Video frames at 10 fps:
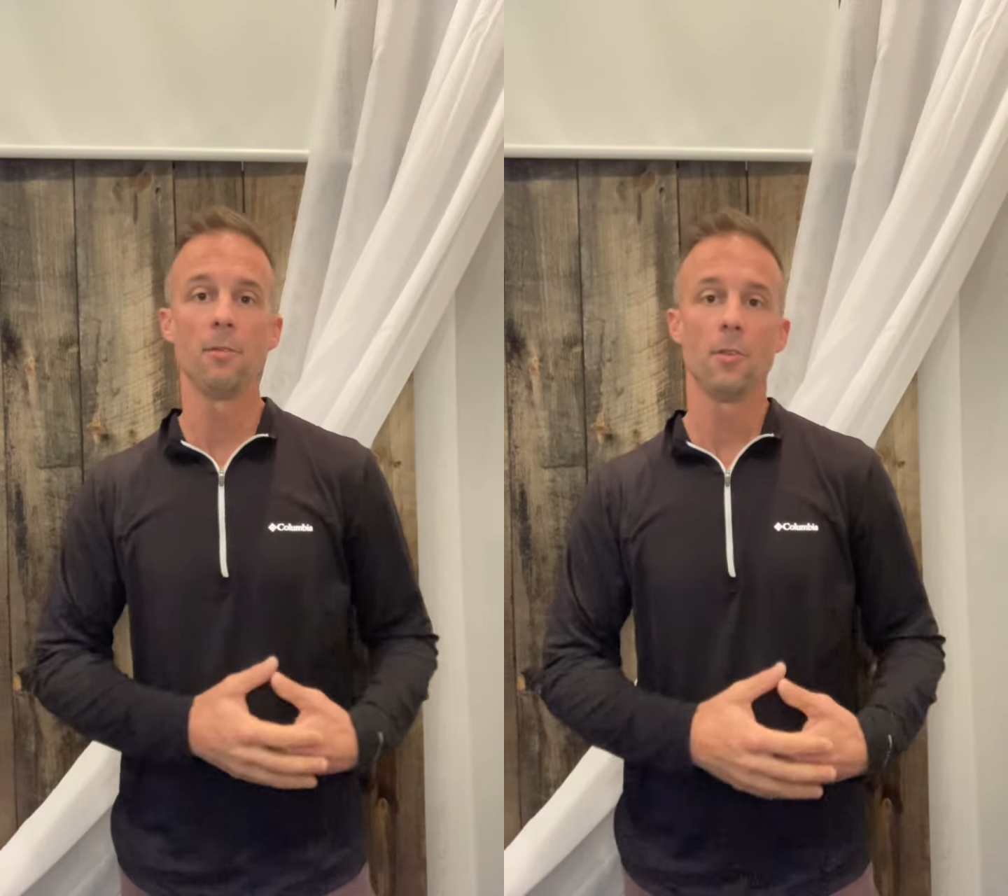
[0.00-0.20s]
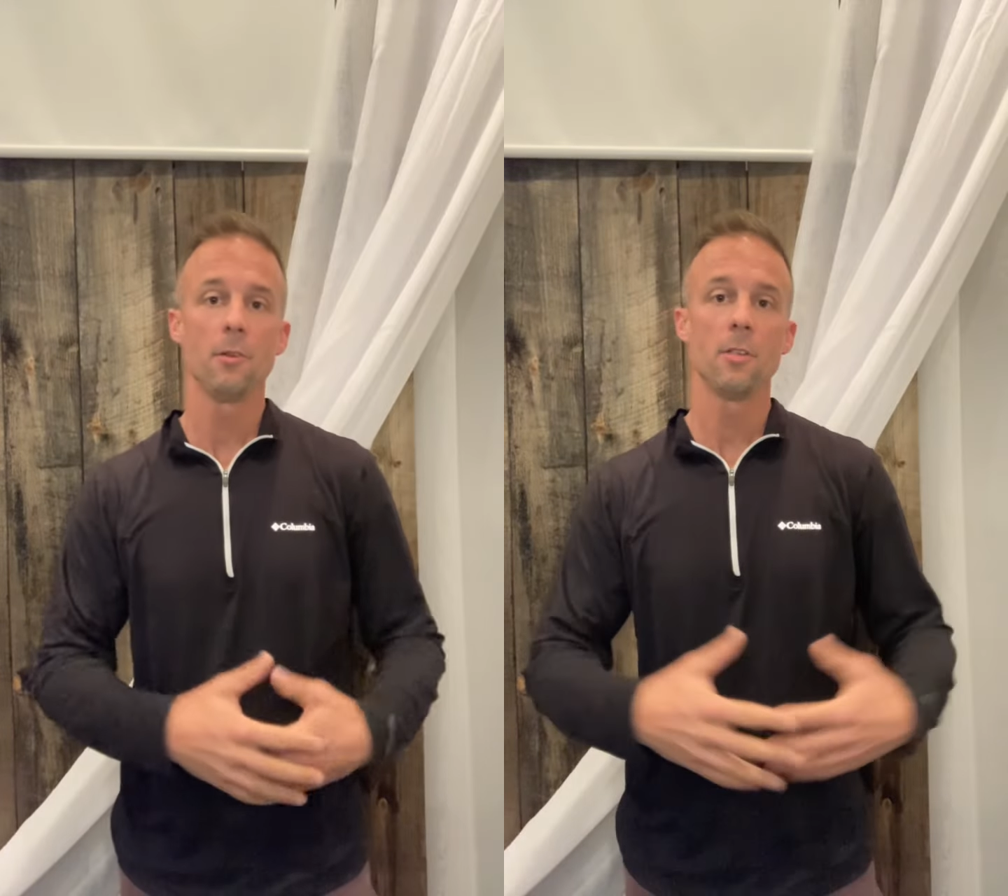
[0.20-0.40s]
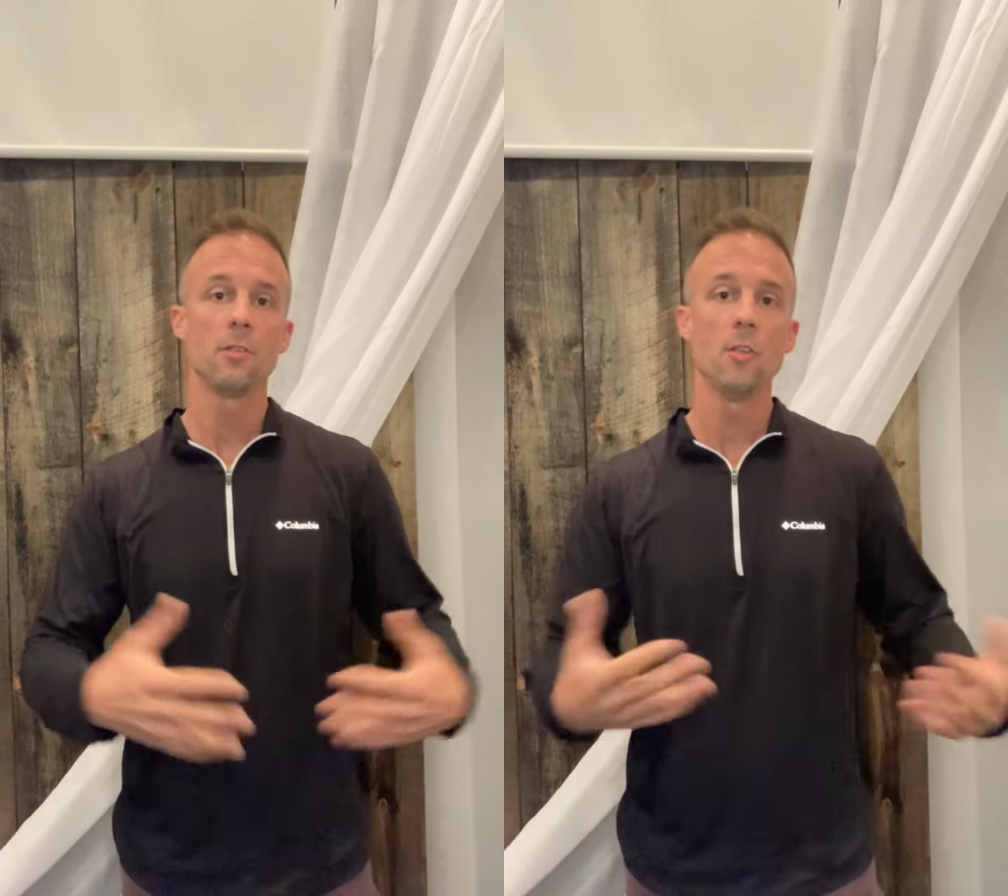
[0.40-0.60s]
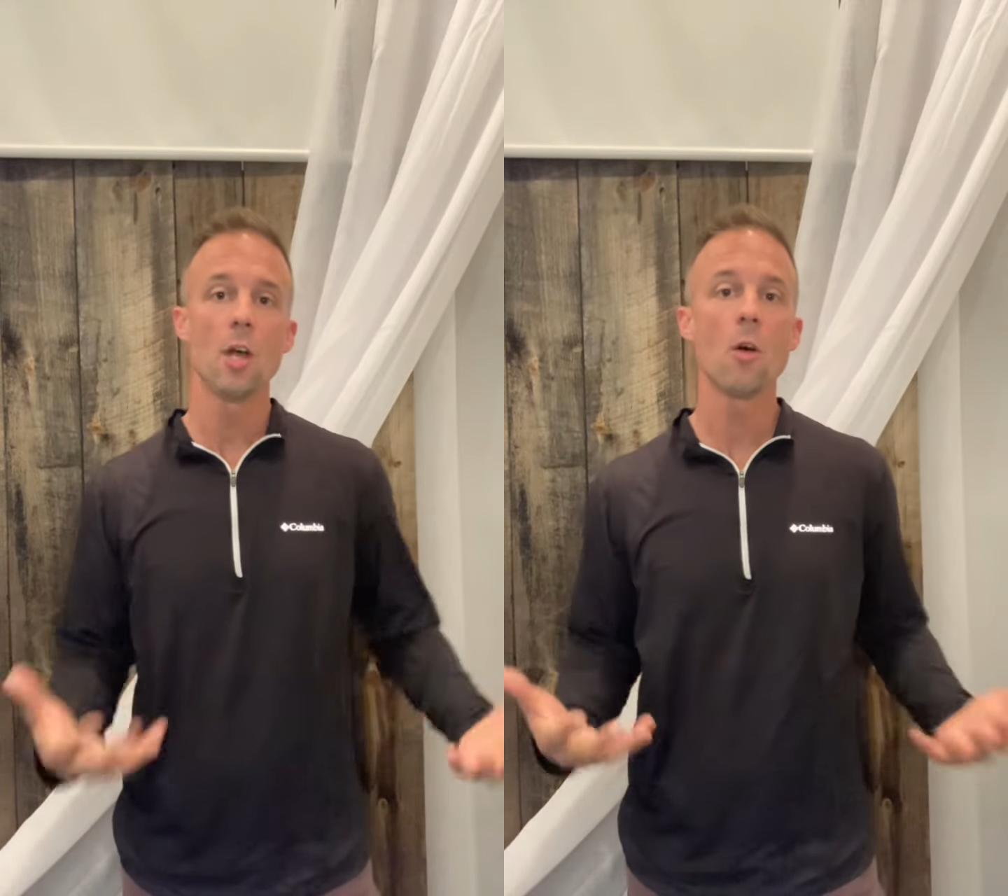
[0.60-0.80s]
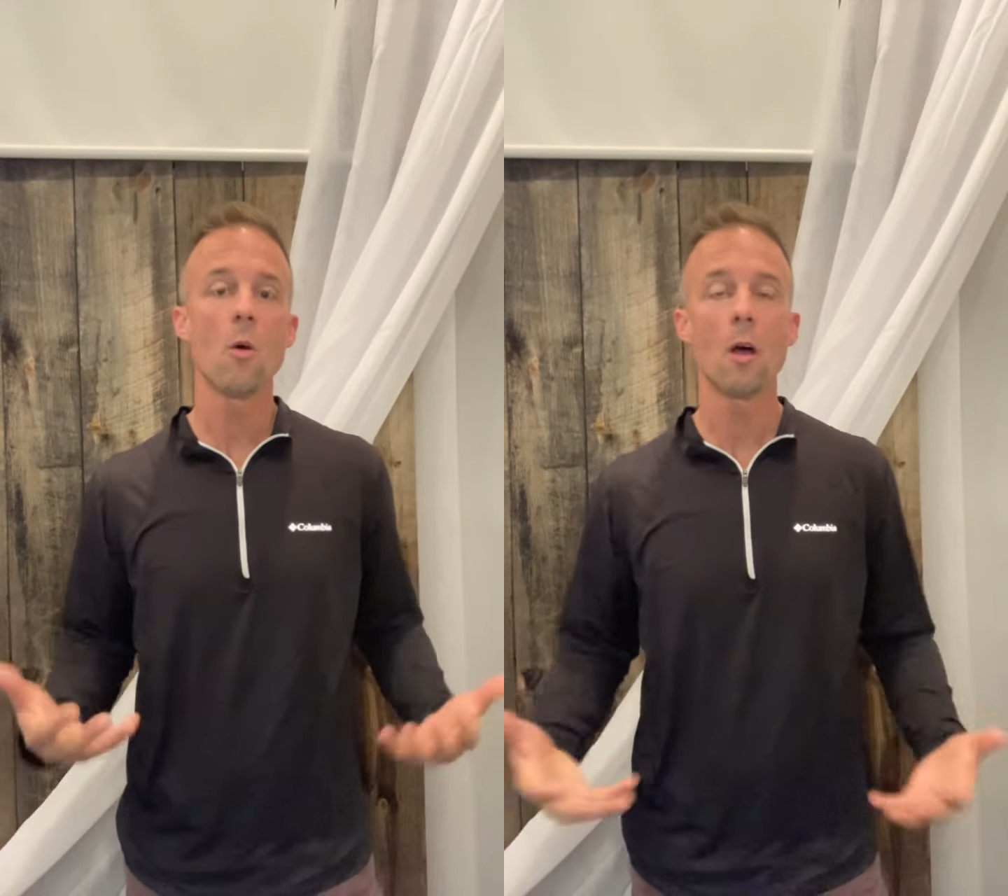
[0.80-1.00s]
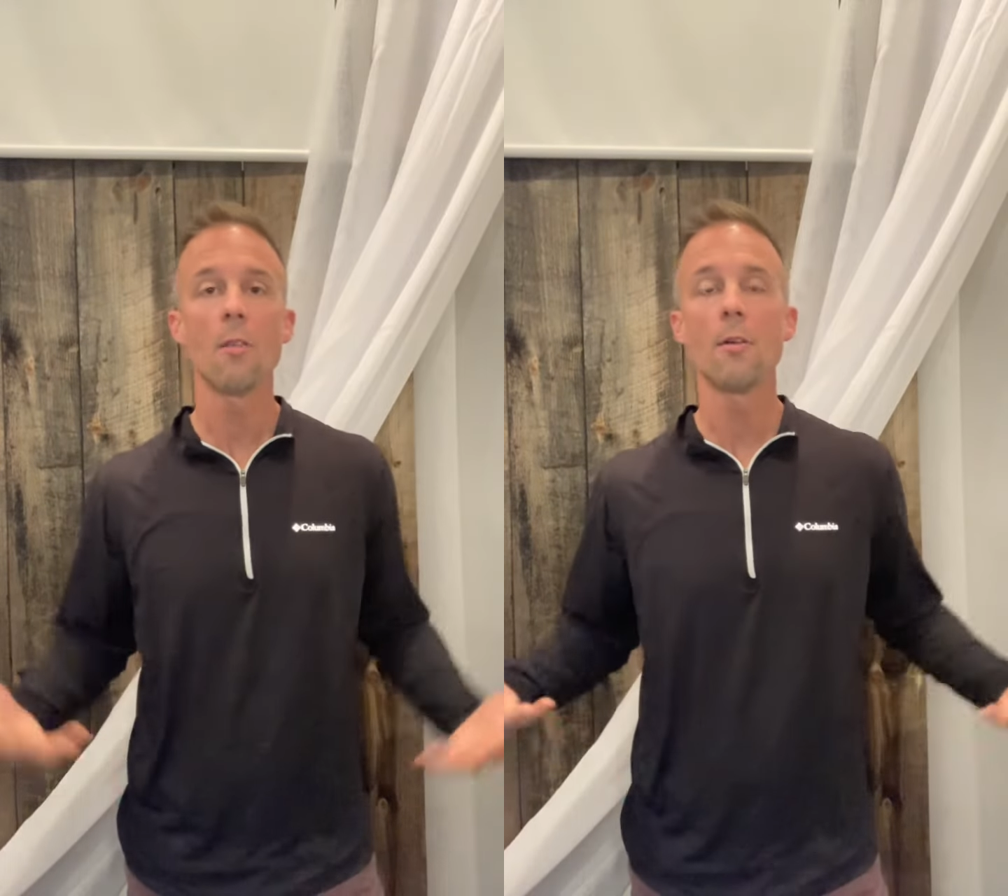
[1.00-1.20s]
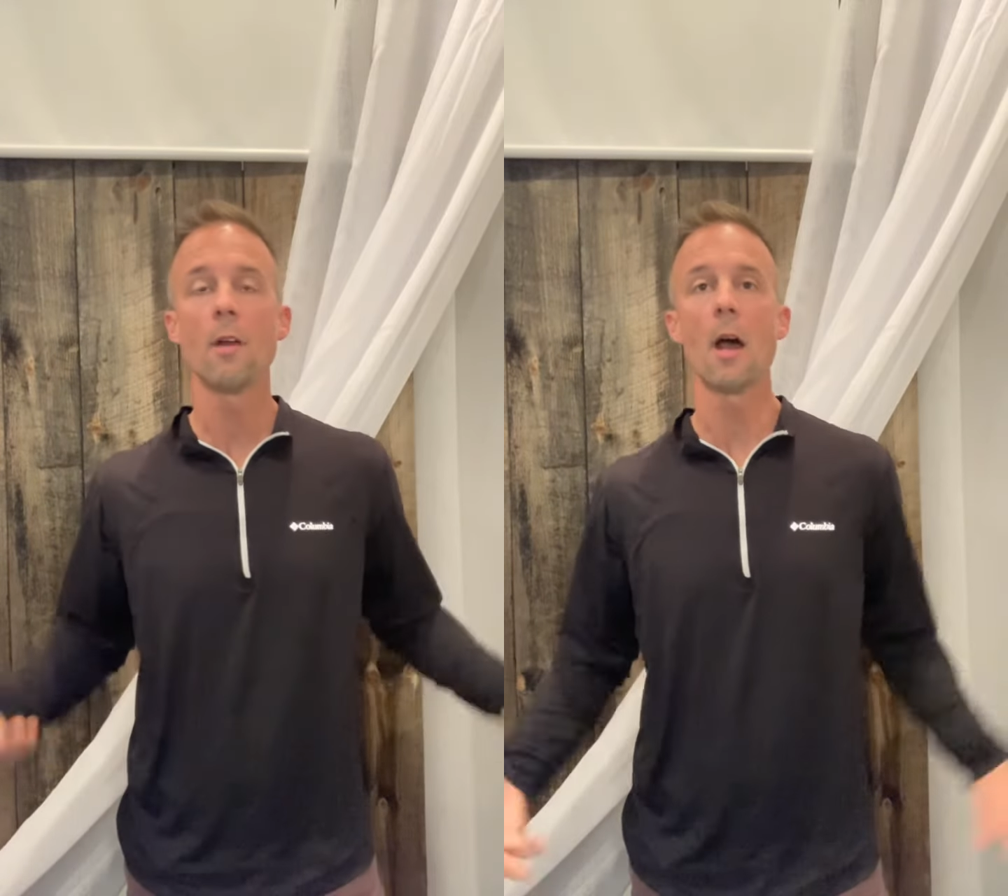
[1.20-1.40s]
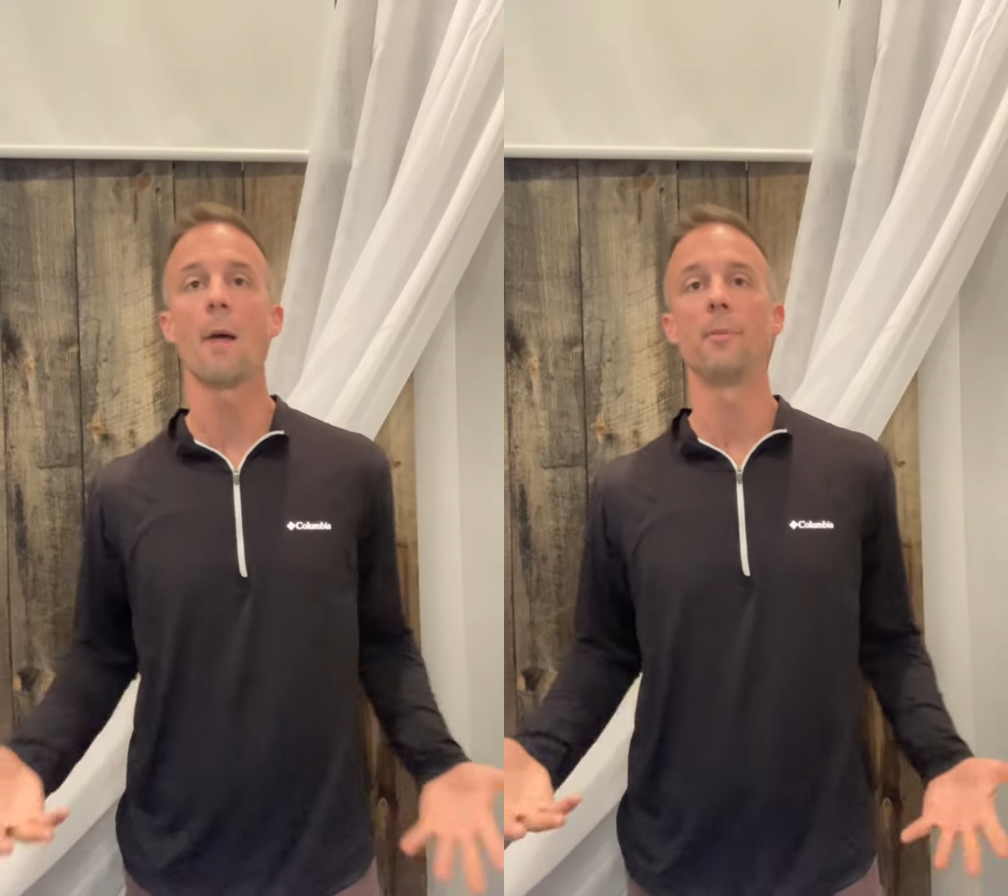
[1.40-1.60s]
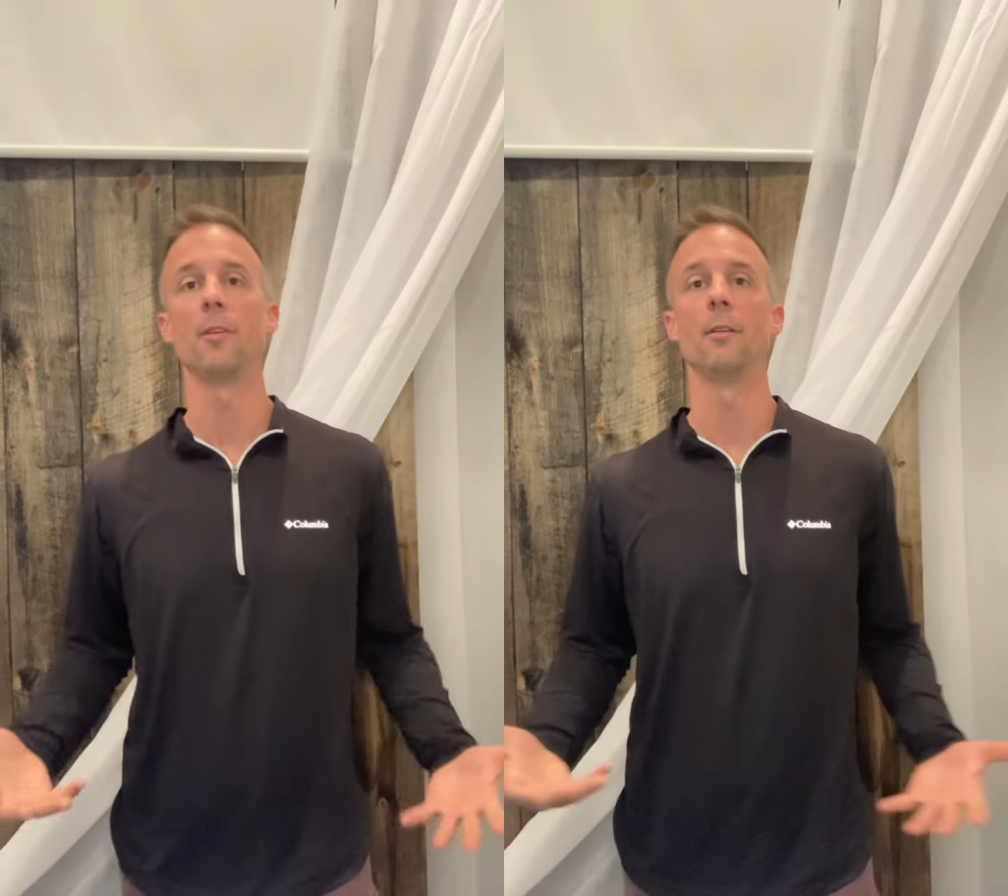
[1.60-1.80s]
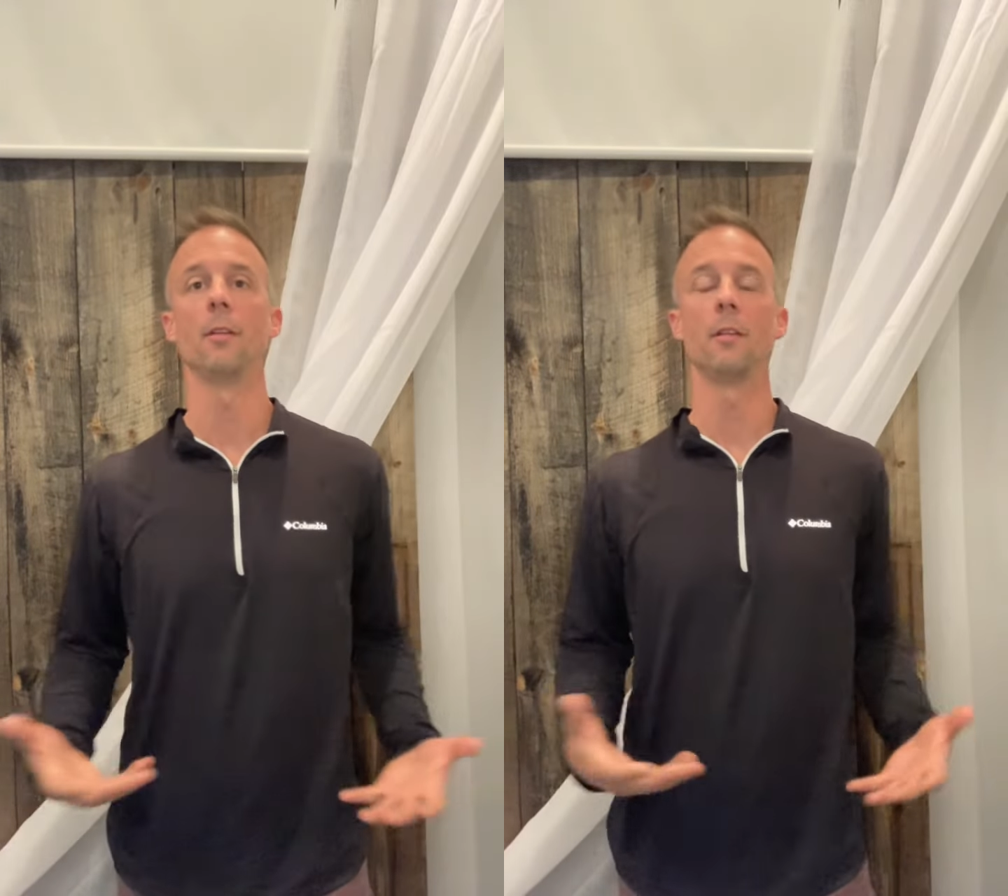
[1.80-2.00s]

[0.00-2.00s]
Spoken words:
there is no other option.